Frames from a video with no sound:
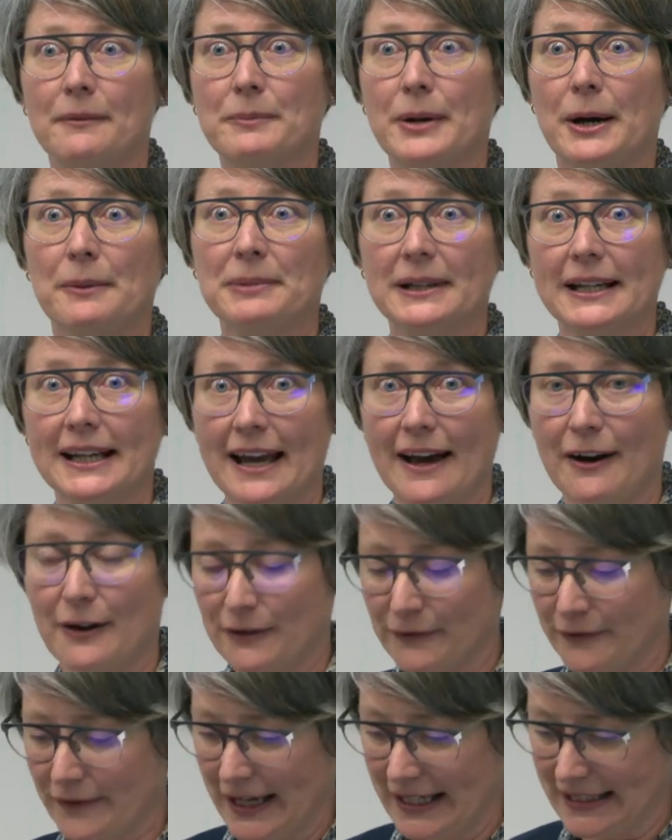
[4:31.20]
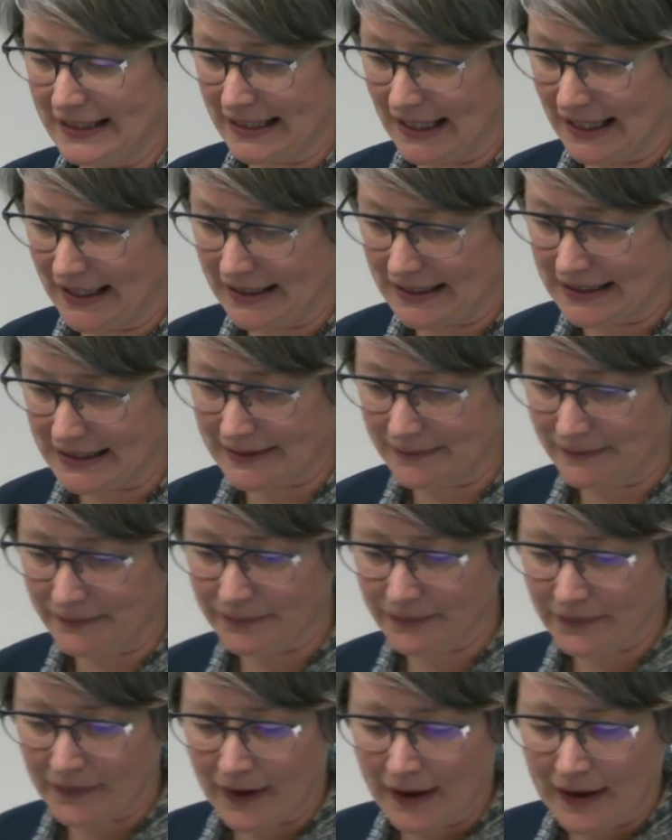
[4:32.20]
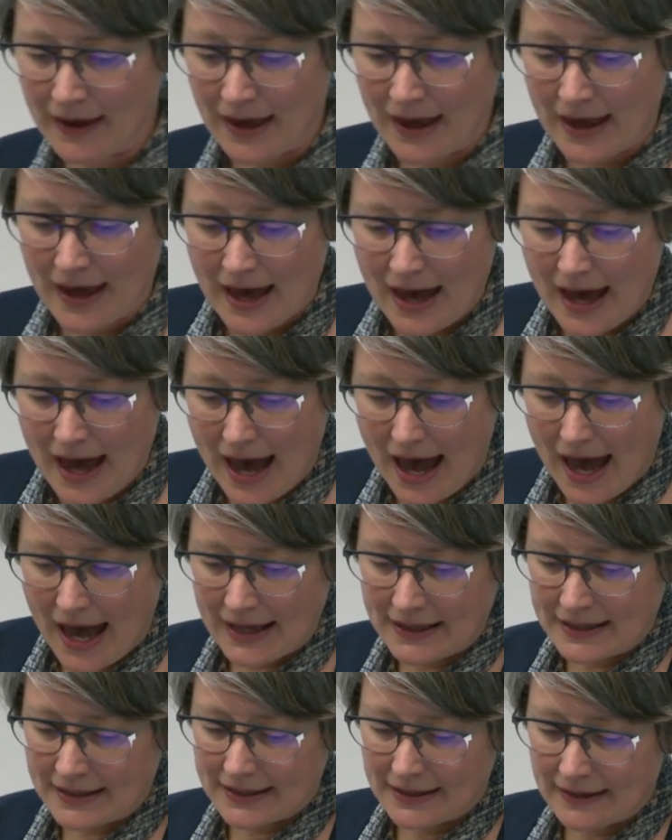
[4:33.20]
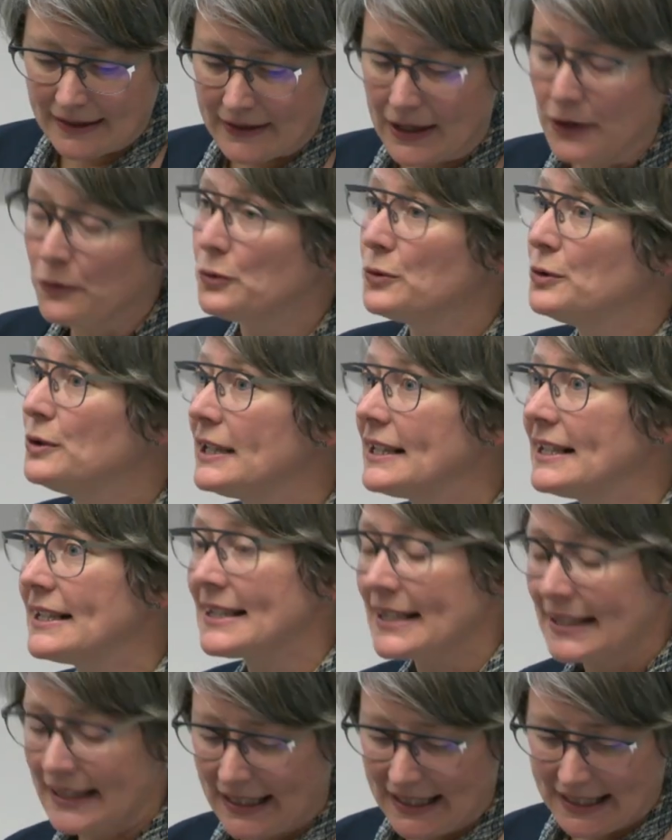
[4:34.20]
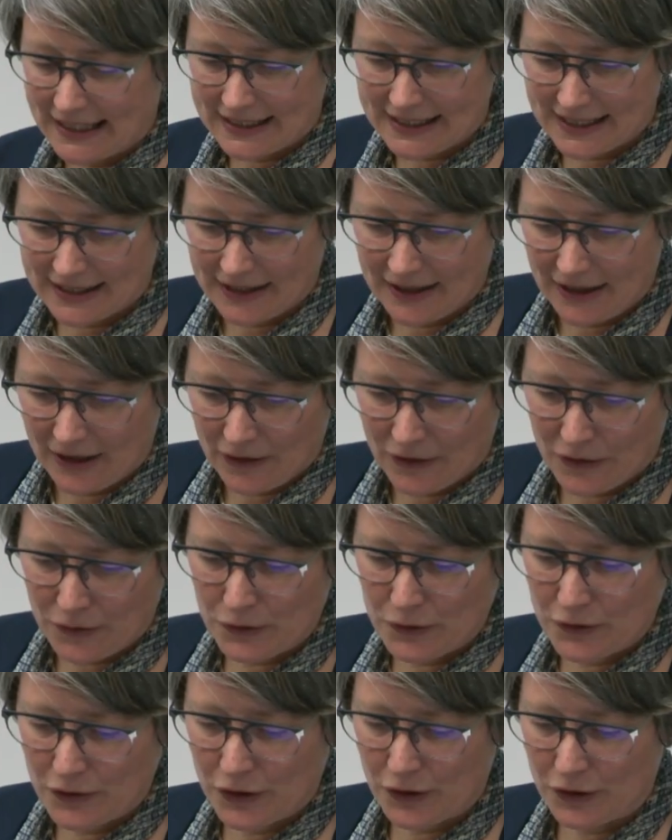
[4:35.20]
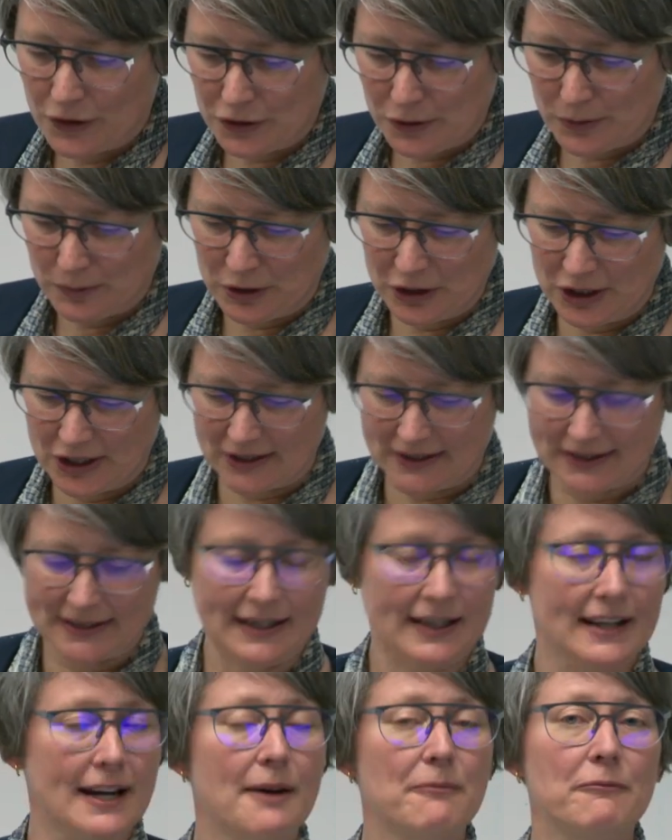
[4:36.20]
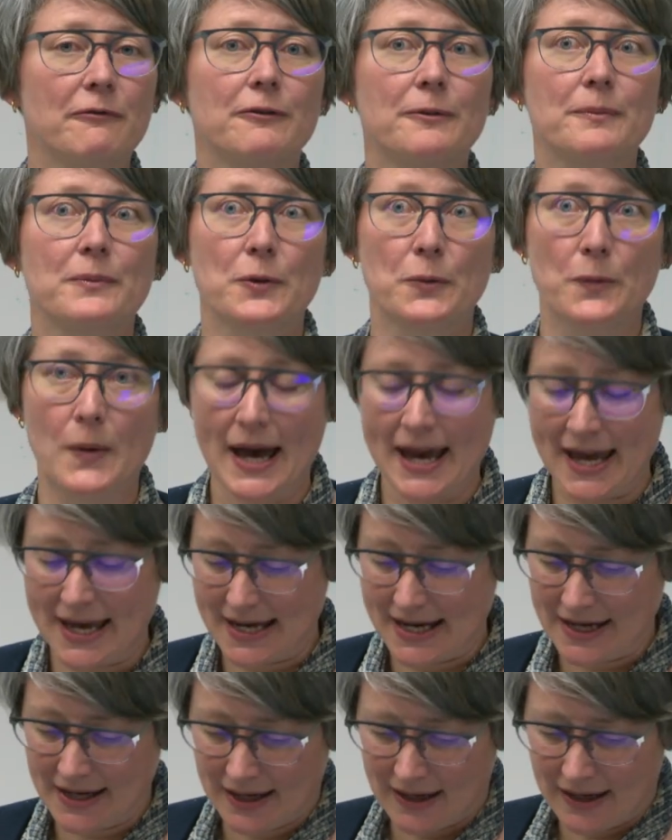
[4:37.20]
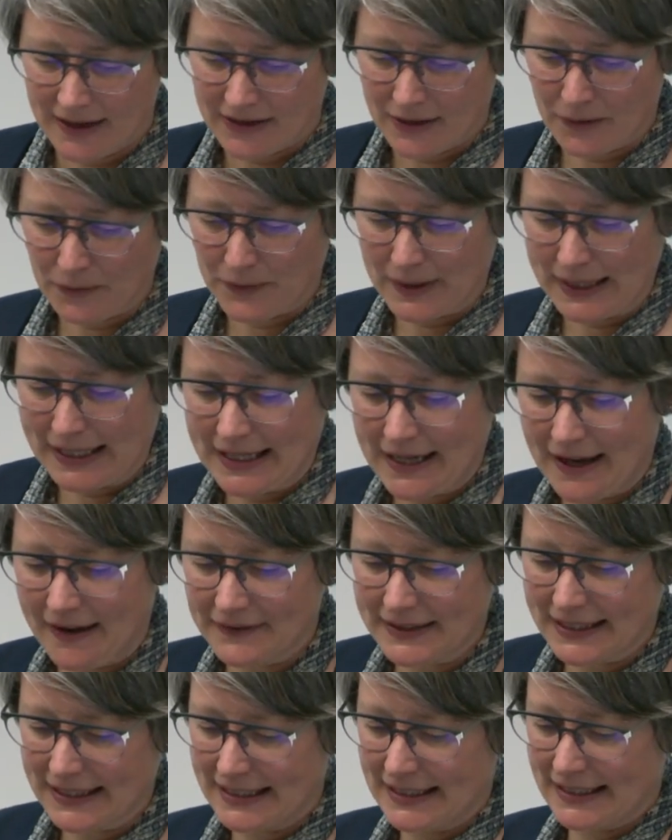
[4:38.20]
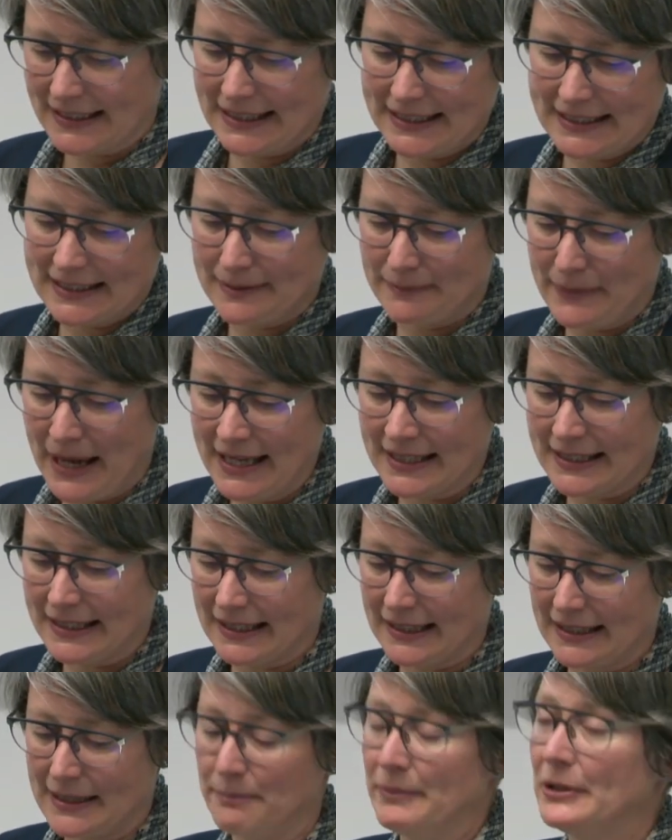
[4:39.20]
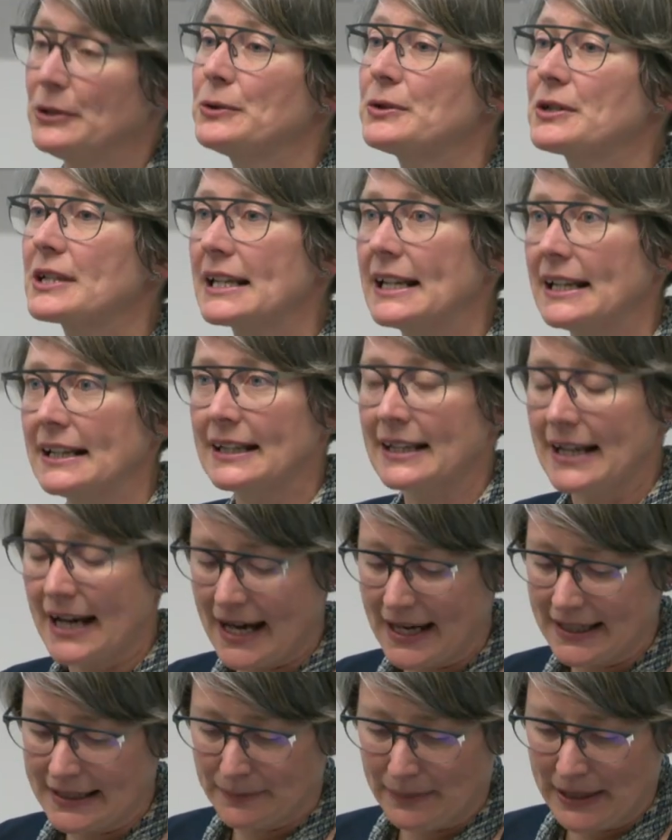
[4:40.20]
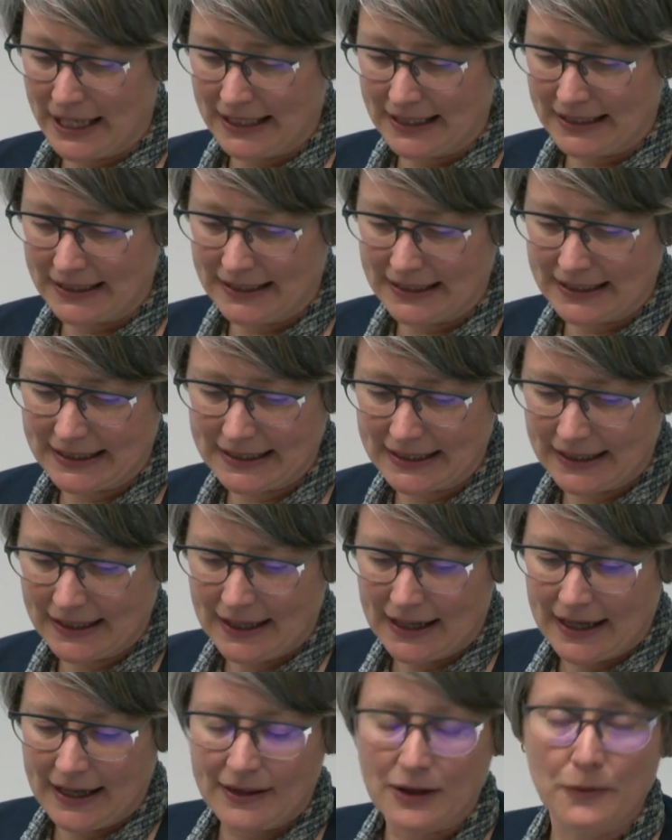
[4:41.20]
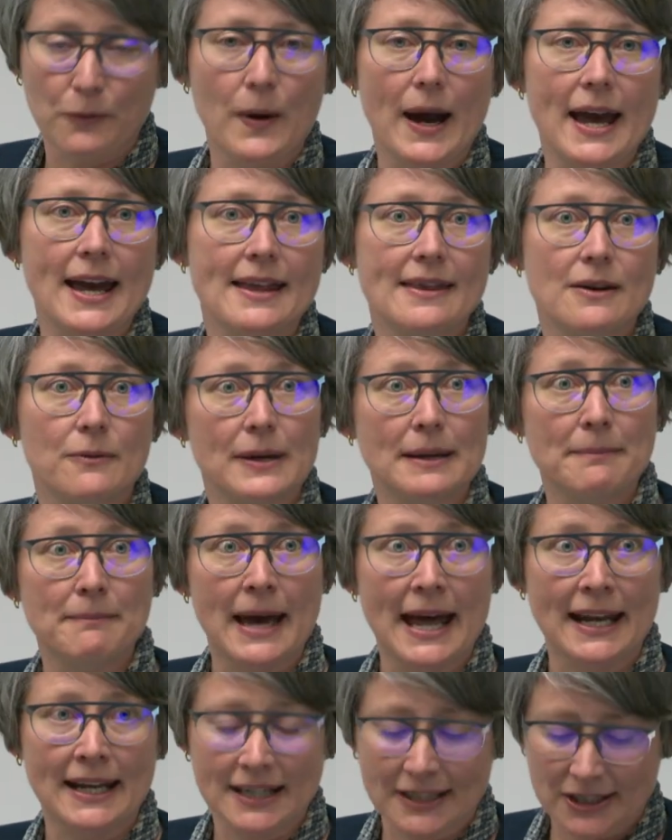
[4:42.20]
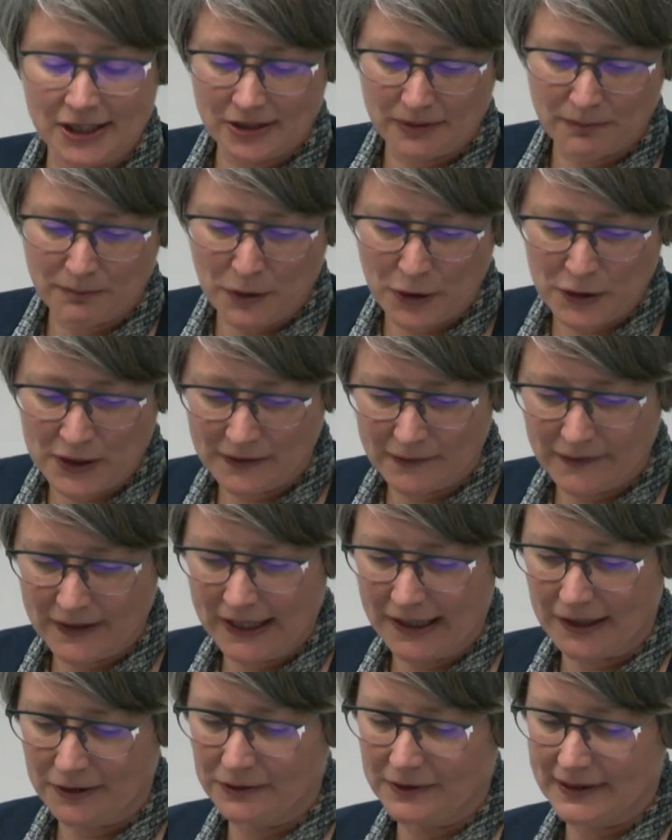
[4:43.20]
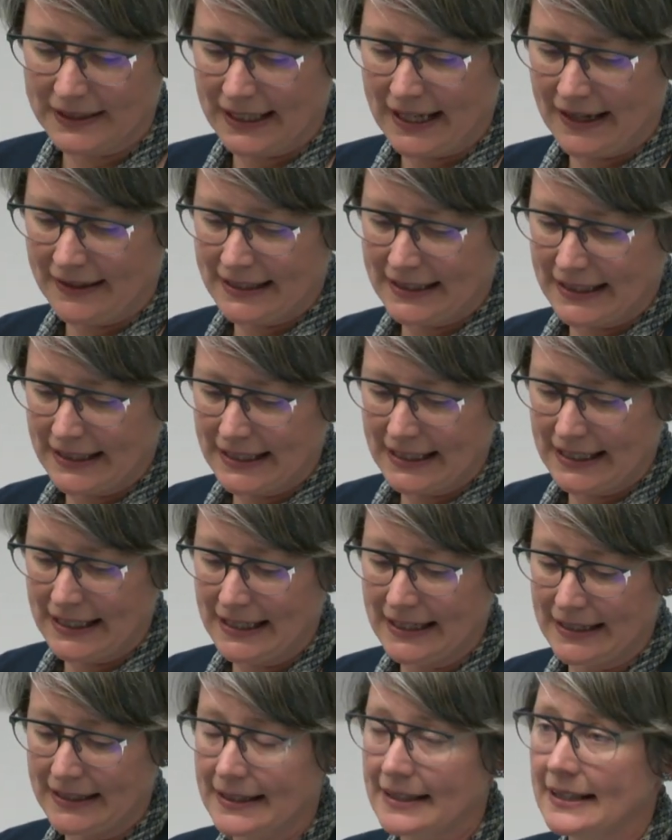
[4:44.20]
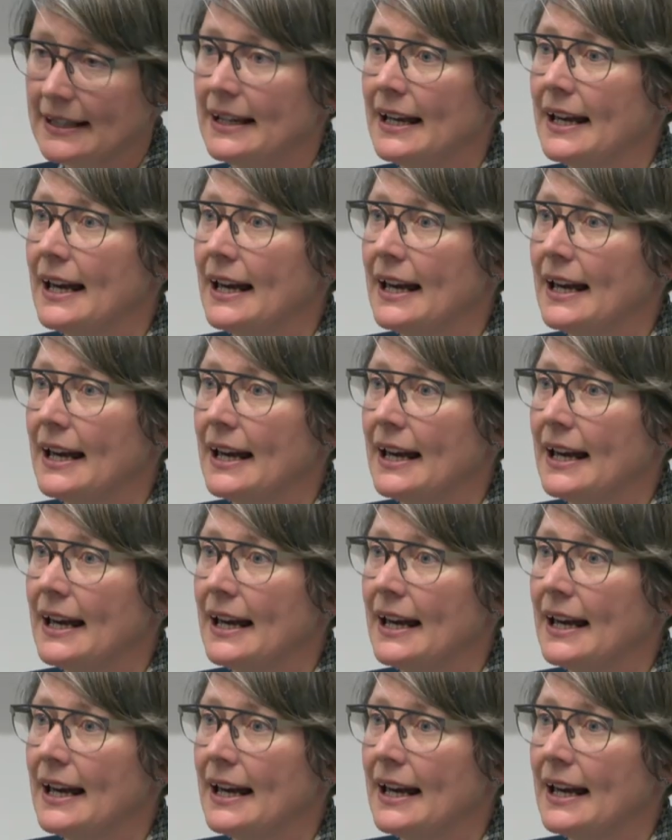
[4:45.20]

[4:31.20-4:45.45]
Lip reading: public health facing us. And they're all interlinked through the contributions that come from the way that we have systematically built in car dependence, the way that we manage motor vehicles in our cities,